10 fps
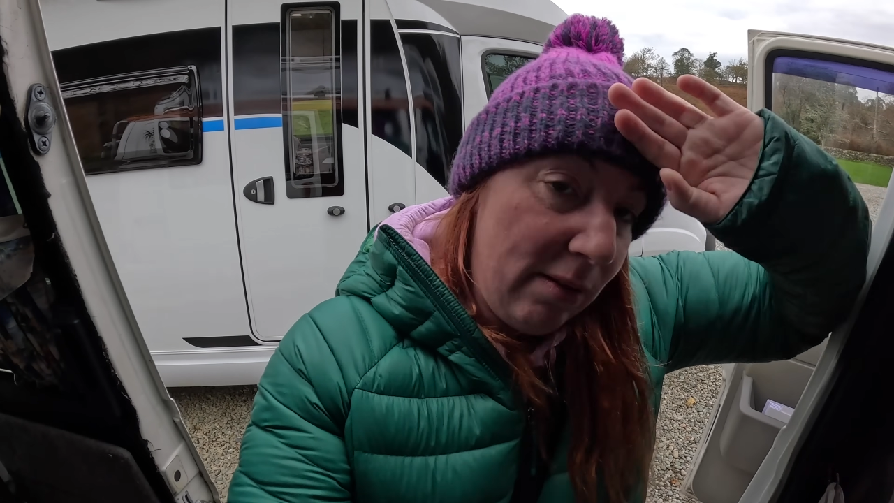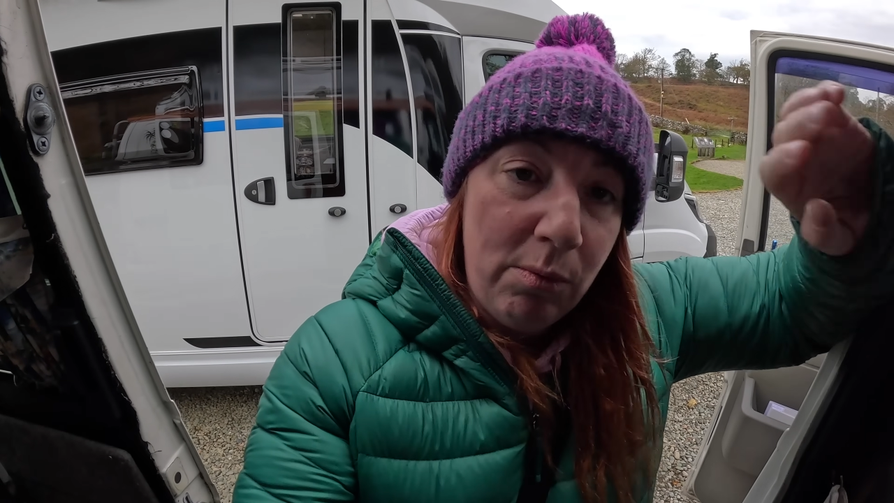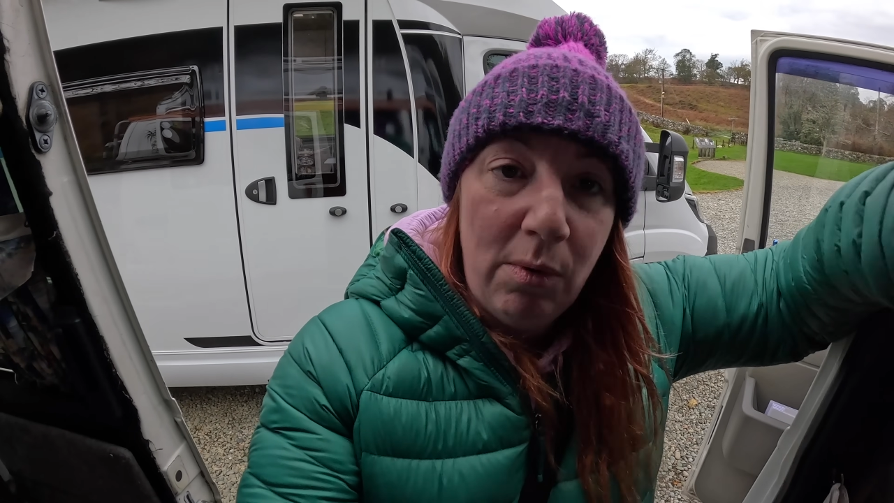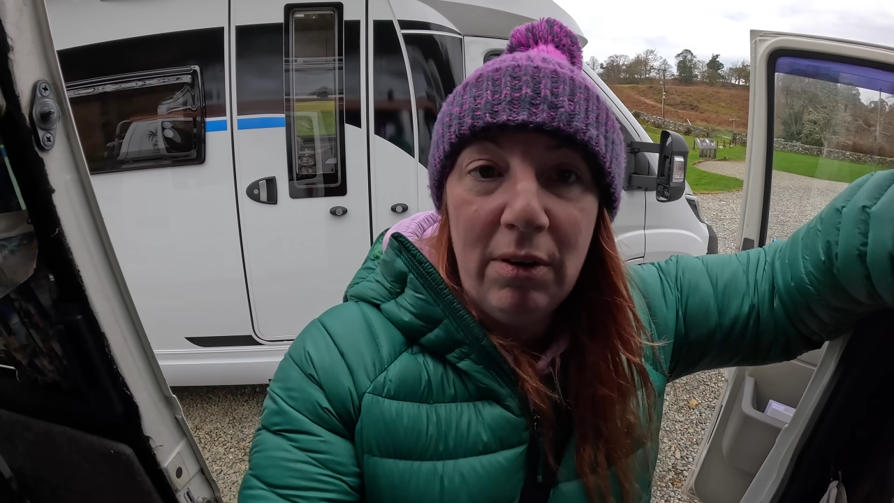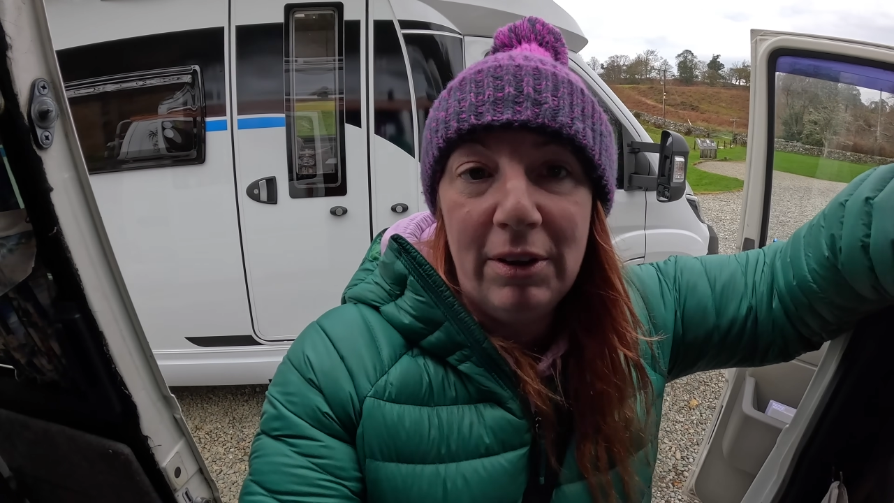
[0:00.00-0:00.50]

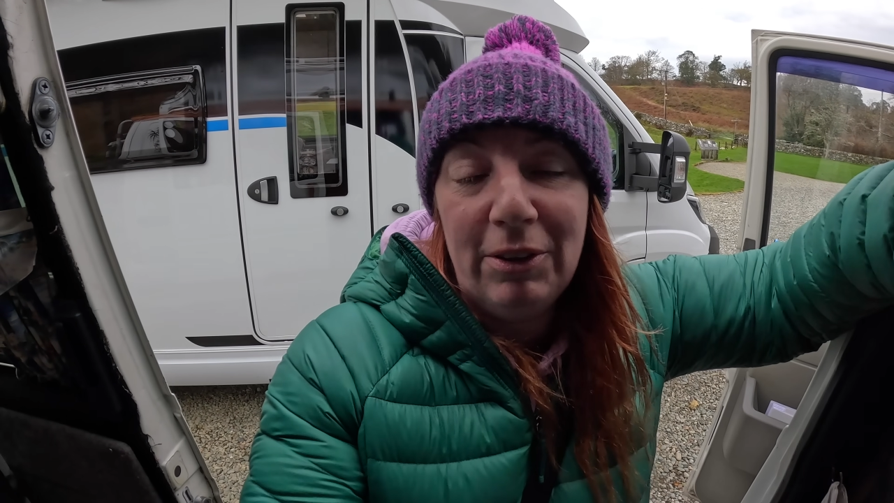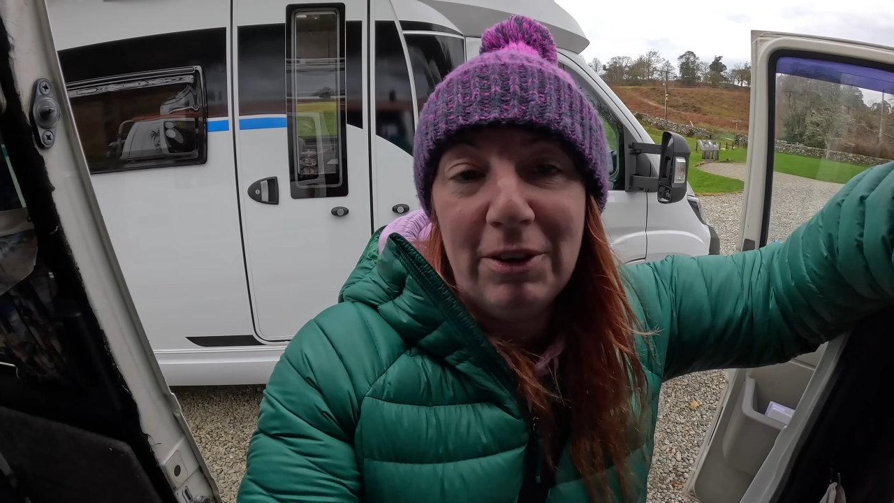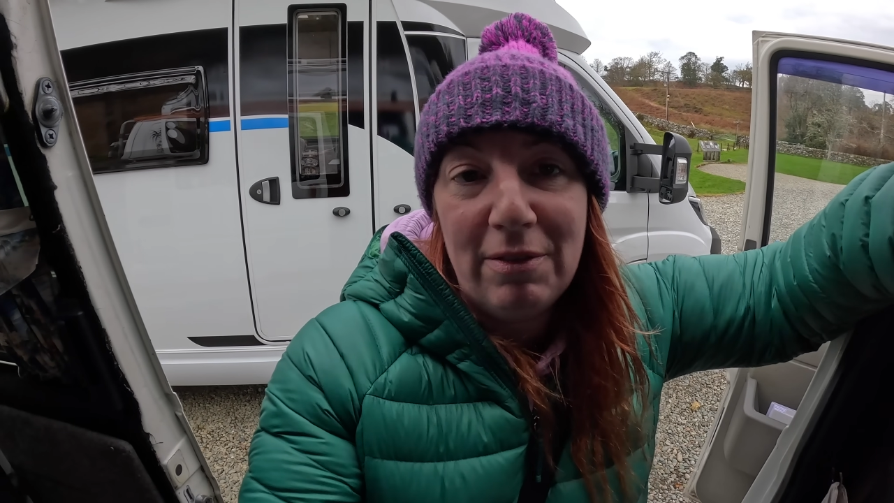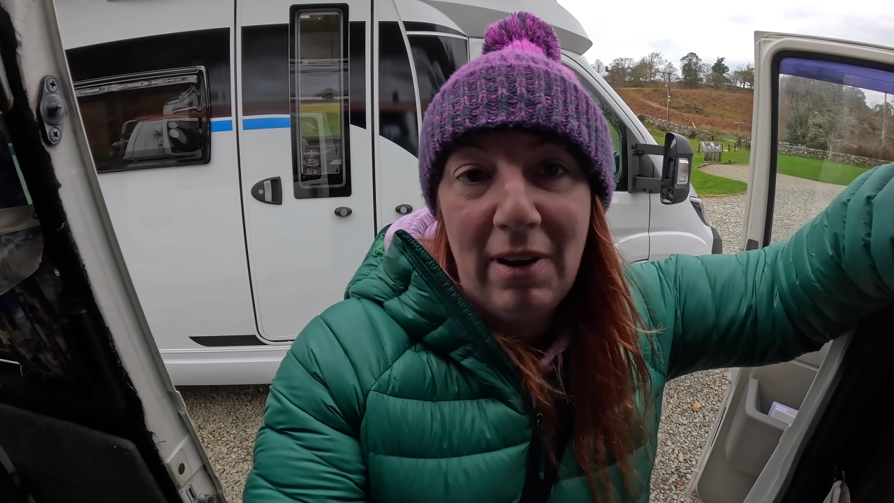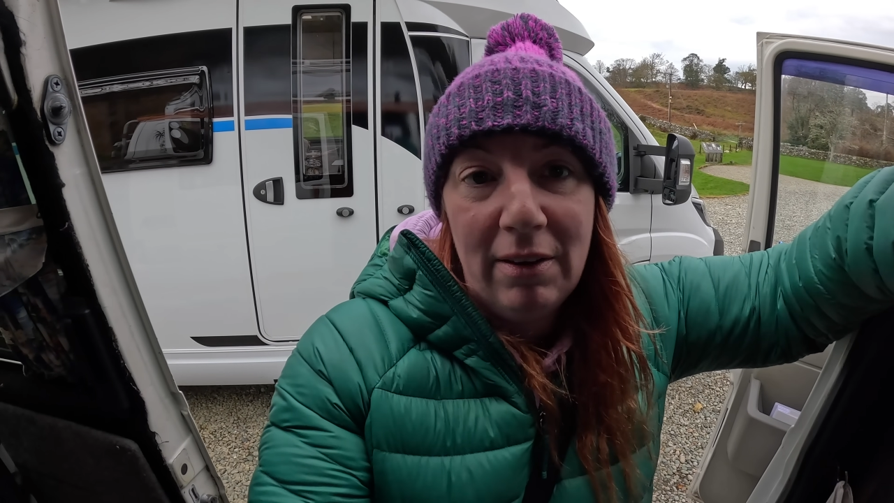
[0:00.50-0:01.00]
walk and
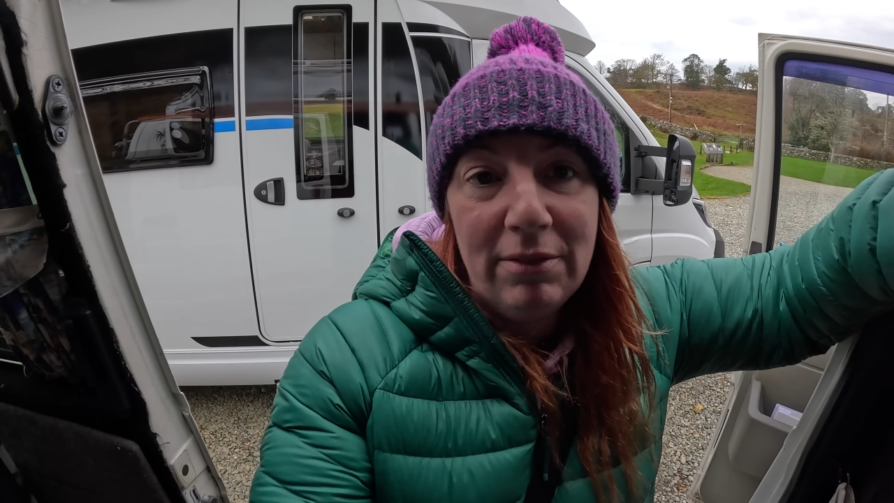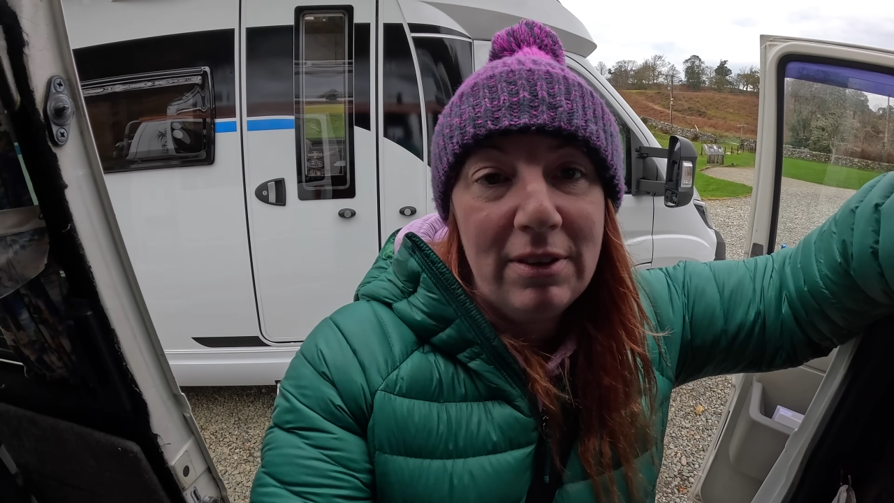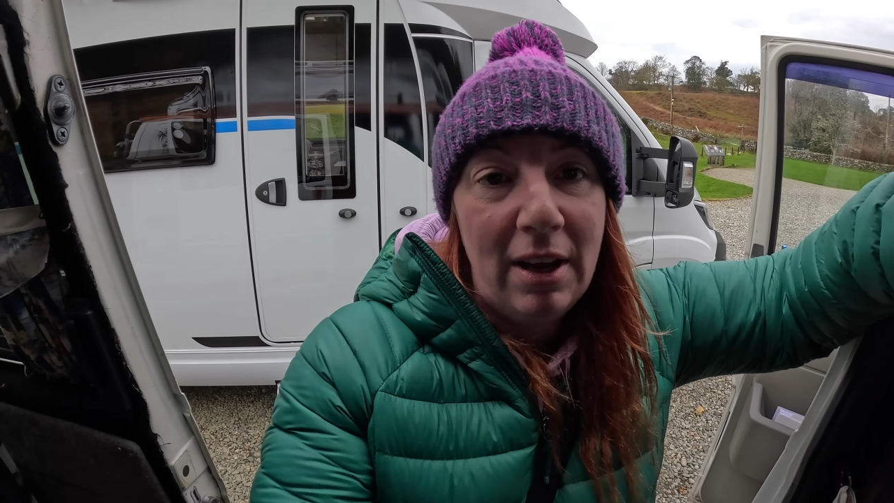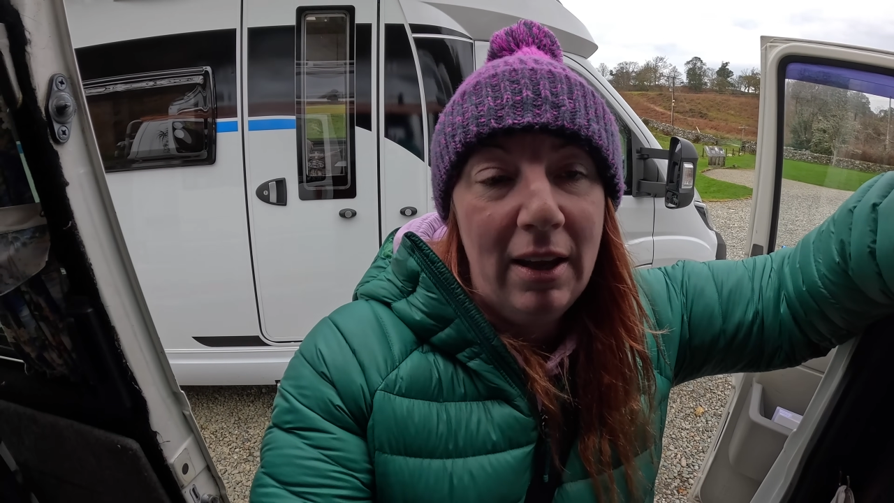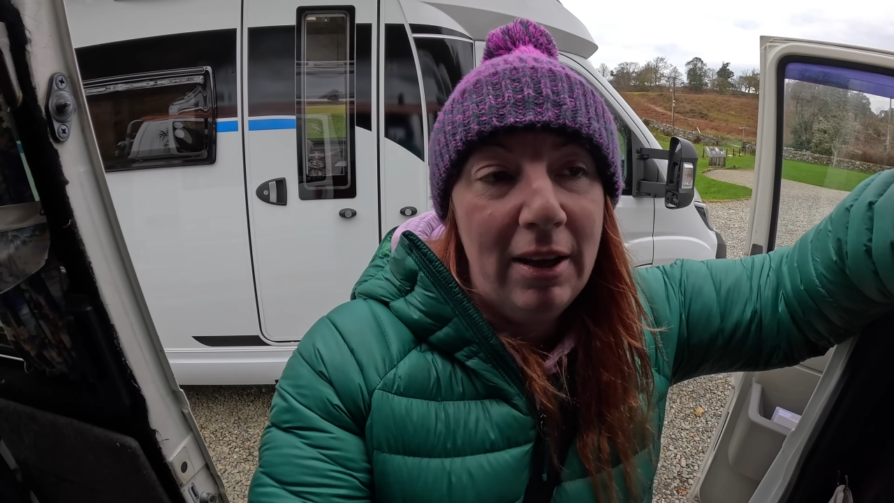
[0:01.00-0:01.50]
look around.